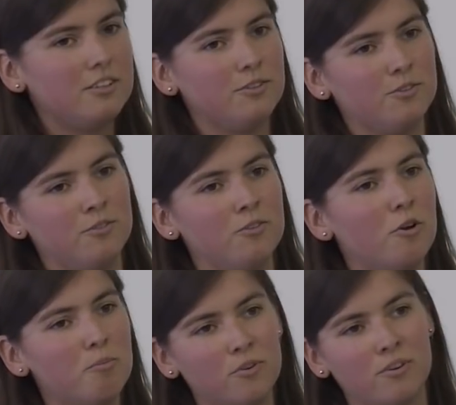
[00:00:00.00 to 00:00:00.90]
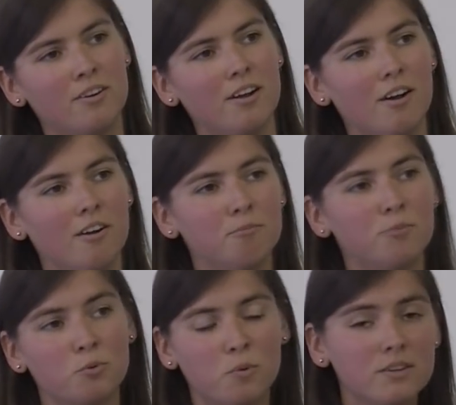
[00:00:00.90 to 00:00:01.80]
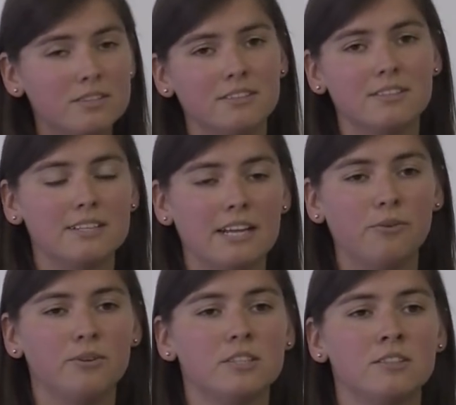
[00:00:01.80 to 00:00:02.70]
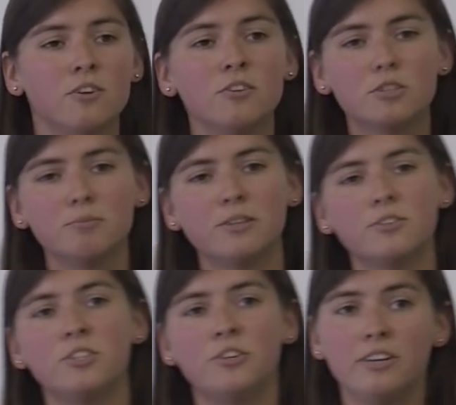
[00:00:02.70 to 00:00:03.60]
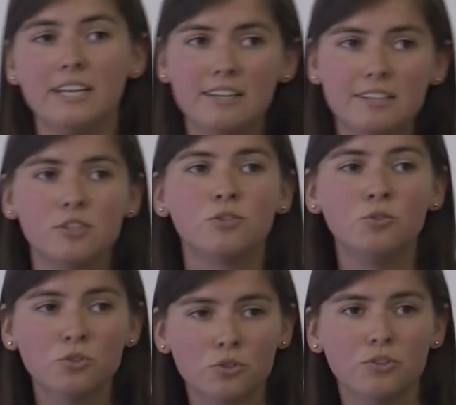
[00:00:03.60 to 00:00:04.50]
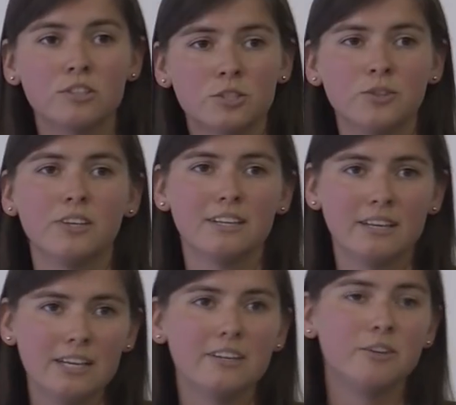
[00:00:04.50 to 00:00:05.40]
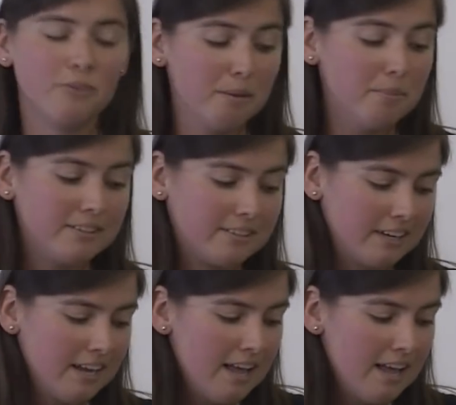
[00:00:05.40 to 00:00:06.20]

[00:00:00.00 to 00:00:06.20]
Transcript: you know more words in this language, it's also because your ears tune to it, so you can hear it way better.